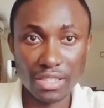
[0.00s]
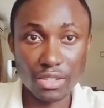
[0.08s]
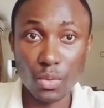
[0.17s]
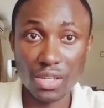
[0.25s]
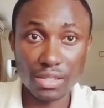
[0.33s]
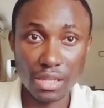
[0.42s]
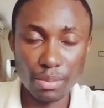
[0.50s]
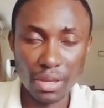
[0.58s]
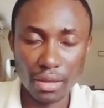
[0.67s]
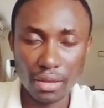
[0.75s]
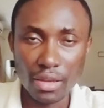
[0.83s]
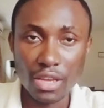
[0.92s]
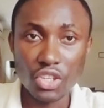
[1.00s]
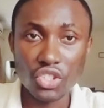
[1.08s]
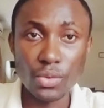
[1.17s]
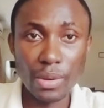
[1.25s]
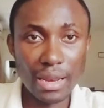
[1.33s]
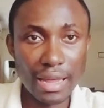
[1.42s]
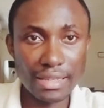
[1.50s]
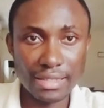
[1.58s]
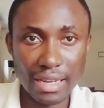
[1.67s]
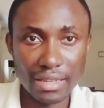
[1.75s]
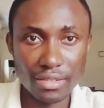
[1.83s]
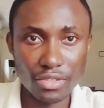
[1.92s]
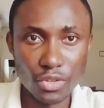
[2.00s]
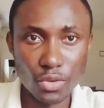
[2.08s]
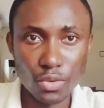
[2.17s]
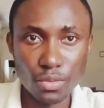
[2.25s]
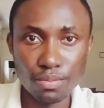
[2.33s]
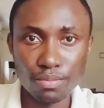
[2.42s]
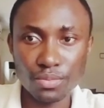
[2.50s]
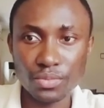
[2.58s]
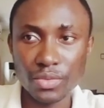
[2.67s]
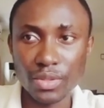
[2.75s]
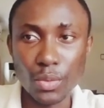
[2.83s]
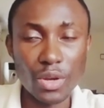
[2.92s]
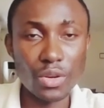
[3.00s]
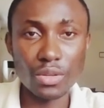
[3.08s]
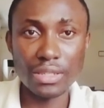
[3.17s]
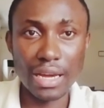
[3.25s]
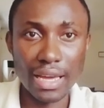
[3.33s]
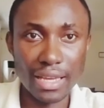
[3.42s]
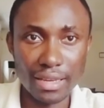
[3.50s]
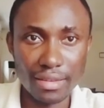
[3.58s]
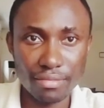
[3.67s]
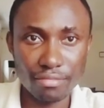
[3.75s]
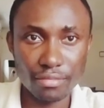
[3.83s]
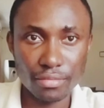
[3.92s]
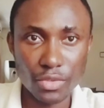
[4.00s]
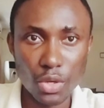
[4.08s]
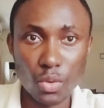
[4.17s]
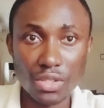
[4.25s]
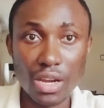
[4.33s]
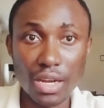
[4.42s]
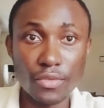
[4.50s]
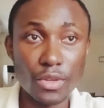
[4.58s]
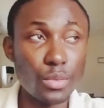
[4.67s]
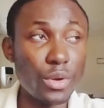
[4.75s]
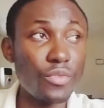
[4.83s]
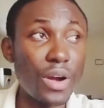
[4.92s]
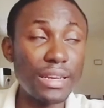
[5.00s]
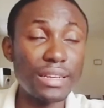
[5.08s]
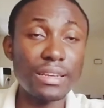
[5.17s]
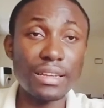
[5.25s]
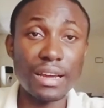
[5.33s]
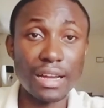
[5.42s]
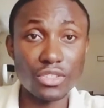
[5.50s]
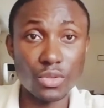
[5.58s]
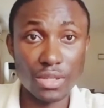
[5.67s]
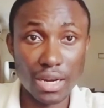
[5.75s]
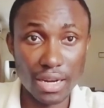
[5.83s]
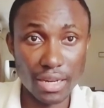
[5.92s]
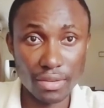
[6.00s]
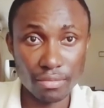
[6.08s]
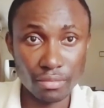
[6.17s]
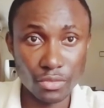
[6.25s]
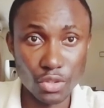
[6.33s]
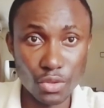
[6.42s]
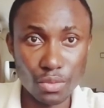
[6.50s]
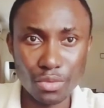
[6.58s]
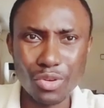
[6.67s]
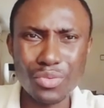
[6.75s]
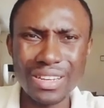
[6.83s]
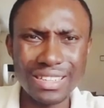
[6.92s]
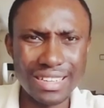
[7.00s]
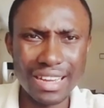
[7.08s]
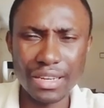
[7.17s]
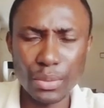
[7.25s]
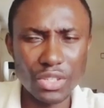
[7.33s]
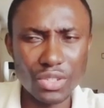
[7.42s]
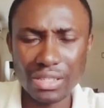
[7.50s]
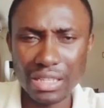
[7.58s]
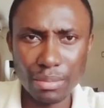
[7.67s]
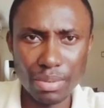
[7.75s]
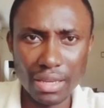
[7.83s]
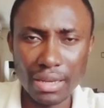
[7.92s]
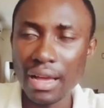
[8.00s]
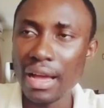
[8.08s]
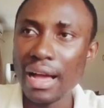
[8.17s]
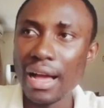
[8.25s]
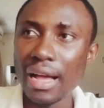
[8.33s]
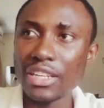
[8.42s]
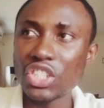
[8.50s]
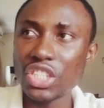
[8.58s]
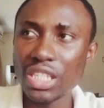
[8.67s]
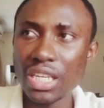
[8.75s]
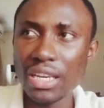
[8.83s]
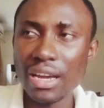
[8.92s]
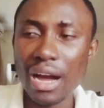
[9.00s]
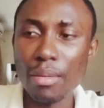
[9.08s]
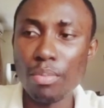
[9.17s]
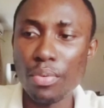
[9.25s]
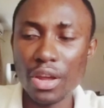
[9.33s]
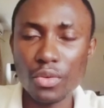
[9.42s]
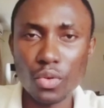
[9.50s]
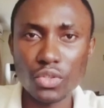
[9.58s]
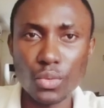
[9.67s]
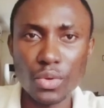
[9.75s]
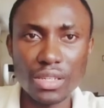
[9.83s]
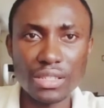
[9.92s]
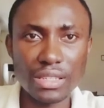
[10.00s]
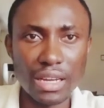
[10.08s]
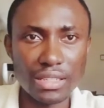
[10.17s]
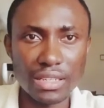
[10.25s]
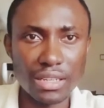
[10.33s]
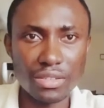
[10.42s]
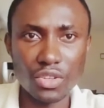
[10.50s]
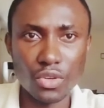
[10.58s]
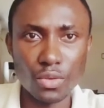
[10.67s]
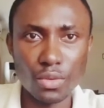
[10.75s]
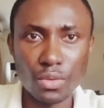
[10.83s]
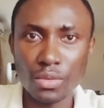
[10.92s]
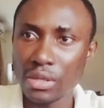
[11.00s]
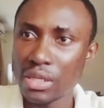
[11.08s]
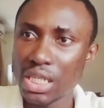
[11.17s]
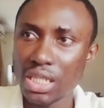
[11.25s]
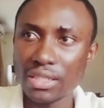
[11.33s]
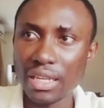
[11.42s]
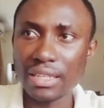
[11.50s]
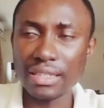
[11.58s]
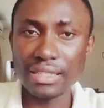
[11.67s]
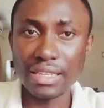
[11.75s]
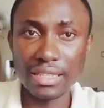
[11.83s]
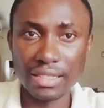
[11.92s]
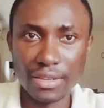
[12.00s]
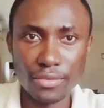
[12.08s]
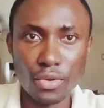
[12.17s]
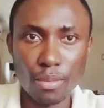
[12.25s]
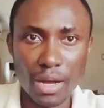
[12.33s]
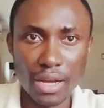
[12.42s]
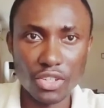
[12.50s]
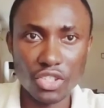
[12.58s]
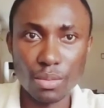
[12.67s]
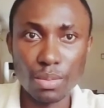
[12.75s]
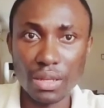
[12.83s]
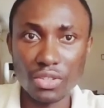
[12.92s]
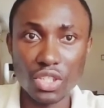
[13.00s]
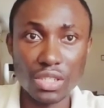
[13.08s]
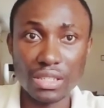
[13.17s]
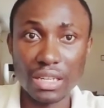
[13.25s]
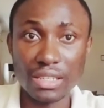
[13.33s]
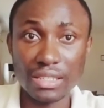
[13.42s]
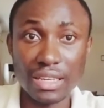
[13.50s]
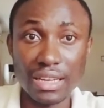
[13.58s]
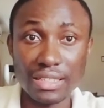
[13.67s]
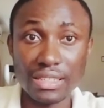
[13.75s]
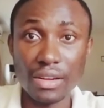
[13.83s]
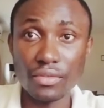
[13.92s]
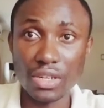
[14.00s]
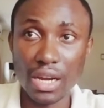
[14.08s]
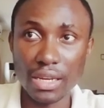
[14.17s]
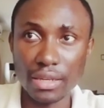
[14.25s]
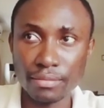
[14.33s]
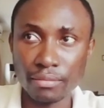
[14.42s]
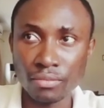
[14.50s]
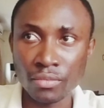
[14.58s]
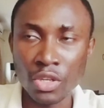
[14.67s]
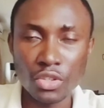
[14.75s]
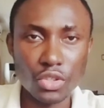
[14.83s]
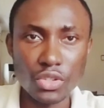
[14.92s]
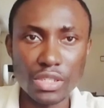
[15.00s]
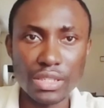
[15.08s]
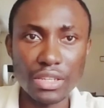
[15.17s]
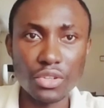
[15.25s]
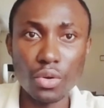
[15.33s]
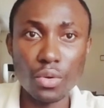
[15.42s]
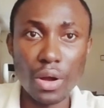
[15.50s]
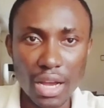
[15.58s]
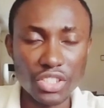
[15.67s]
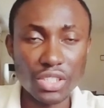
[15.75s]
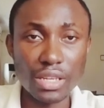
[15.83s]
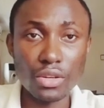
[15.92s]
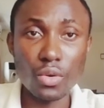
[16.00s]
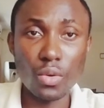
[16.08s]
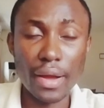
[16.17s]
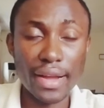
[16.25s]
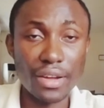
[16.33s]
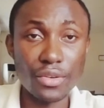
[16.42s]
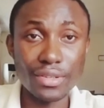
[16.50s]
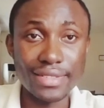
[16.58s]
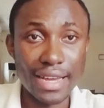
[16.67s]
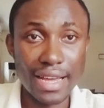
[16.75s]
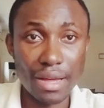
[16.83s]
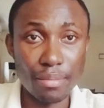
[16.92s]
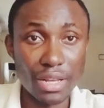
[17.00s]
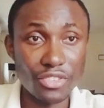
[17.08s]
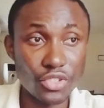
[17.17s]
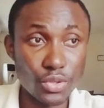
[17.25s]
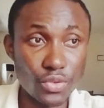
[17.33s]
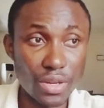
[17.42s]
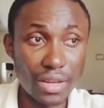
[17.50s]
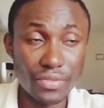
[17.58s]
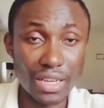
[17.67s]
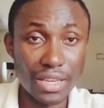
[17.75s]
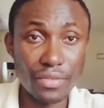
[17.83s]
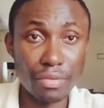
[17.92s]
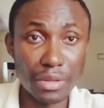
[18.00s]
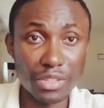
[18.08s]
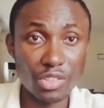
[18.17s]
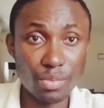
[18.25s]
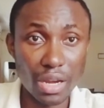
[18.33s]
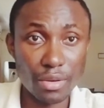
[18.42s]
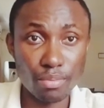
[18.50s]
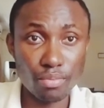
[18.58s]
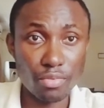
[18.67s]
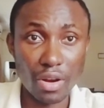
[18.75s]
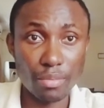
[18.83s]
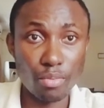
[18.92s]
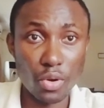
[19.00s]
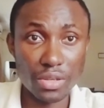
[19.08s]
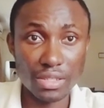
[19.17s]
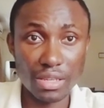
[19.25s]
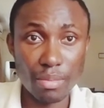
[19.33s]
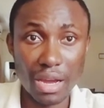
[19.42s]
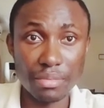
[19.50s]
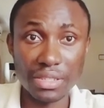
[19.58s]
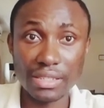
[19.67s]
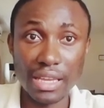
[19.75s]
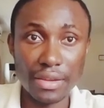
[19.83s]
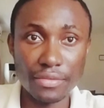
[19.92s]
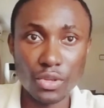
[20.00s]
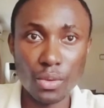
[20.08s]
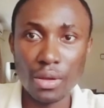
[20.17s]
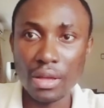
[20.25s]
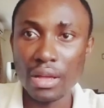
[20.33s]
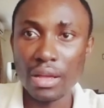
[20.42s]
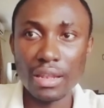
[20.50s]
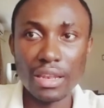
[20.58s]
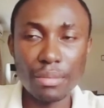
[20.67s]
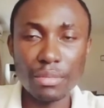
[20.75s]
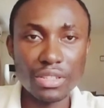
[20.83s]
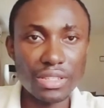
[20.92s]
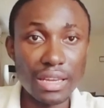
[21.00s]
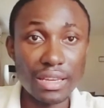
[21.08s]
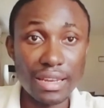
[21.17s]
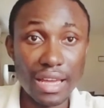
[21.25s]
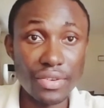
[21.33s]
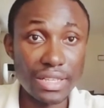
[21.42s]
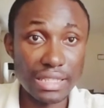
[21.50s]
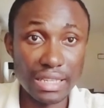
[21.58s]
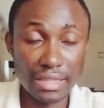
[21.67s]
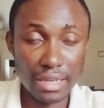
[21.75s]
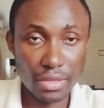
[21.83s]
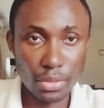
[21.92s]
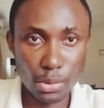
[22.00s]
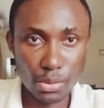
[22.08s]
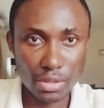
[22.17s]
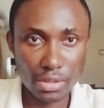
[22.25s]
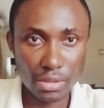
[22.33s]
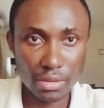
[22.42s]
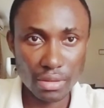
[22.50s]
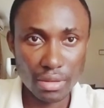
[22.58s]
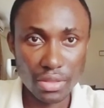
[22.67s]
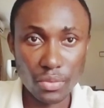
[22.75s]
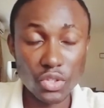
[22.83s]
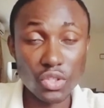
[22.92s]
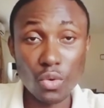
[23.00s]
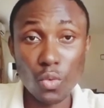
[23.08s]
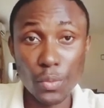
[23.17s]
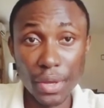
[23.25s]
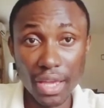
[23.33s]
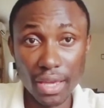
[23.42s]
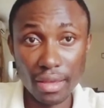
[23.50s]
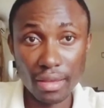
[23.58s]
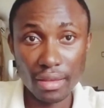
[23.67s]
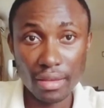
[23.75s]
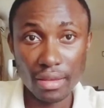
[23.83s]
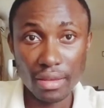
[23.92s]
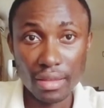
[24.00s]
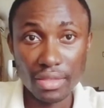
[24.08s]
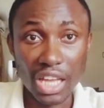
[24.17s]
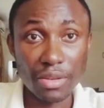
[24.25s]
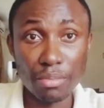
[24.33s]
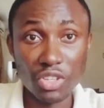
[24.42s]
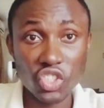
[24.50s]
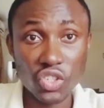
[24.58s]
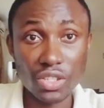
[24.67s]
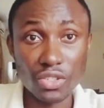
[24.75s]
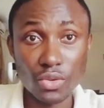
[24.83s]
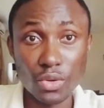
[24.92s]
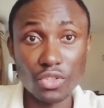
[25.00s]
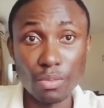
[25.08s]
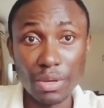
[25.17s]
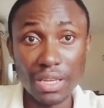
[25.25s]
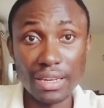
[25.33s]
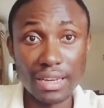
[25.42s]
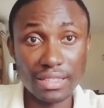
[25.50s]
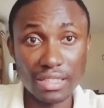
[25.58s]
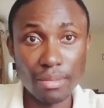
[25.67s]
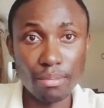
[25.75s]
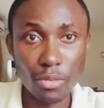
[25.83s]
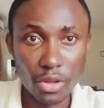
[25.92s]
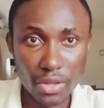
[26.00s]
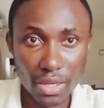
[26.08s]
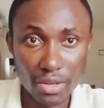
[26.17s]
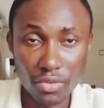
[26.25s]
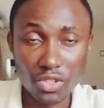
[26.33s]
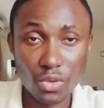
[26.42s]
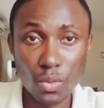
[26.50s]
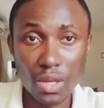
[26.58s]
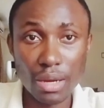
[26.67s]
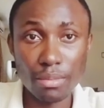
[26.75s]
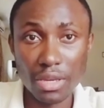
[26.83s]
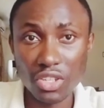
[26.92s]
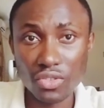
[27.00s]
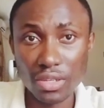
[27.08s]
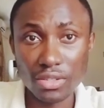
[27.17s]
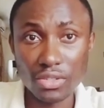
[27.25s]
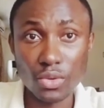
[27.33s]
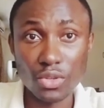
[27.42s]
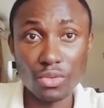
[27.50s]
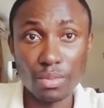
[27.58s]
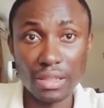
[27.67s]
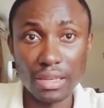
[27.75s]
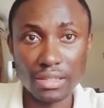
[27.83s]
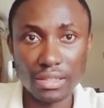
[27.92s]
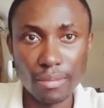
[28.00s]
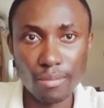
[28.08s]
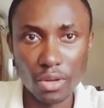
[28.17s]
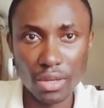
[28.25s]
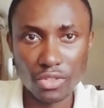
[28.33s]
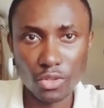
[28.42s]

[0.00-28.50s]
As they were sleeping, she realized that, you know, they were not dying. It was hard. They were finding it hard to die, you know, not really dying. They were just sleeping. And she, her breath was already started, you know, started seizing from her. She, she started seeing herself dying. So she said, oh, and she said, oh, I cannot die, and my children, after giving them this rat poison, they might be saved. So let me take a knife and slit their throats. There is no way that mistress is going to be their stepmother. There is no way that mistress is going to be their stepmother.